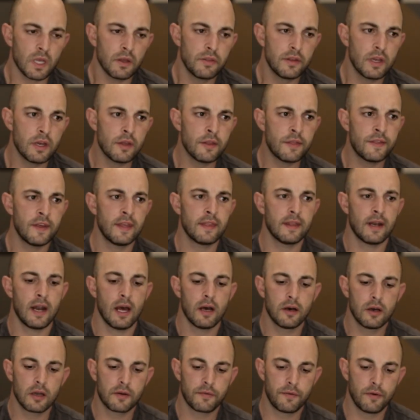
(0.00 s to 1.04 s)
The other thing that
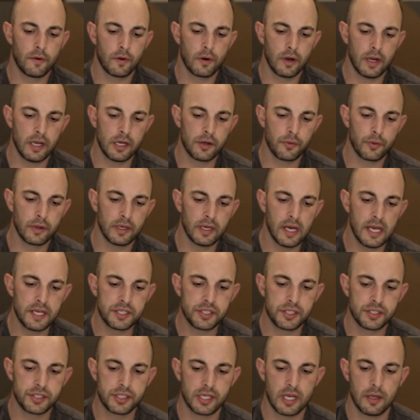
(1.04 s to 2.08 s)
I look for in a
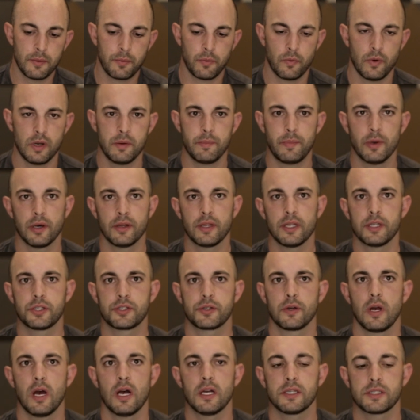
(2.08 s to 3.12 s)
relationship when building
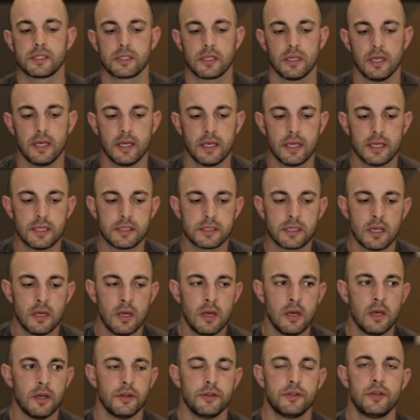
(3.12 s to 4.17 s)
trust is
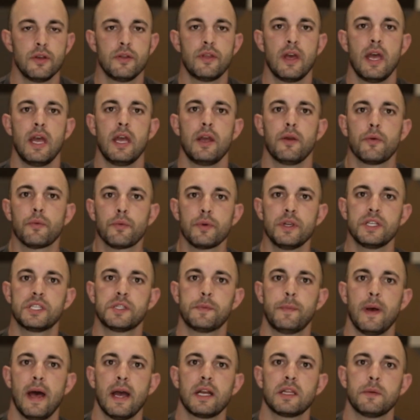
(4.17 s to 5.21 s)
do they
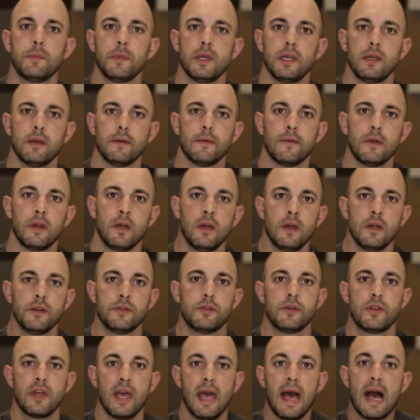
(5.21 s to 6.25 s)
respect me?
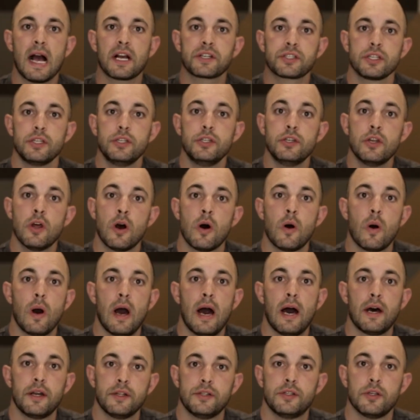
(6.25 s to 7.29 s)
Do they actually know
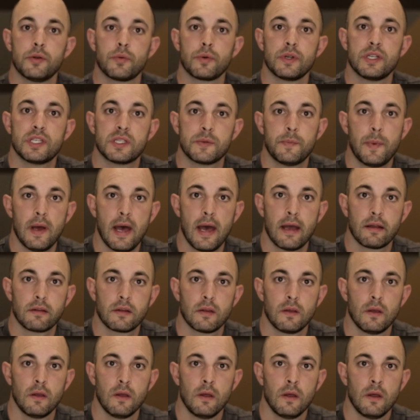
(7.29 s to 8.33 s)
how to do
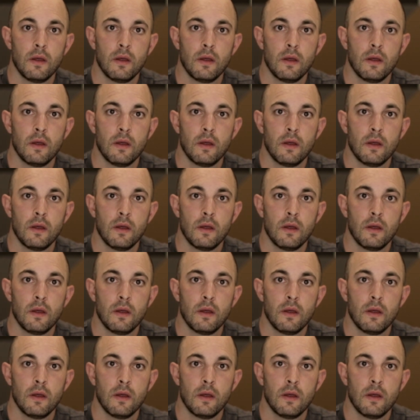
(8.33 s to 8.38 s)
respect?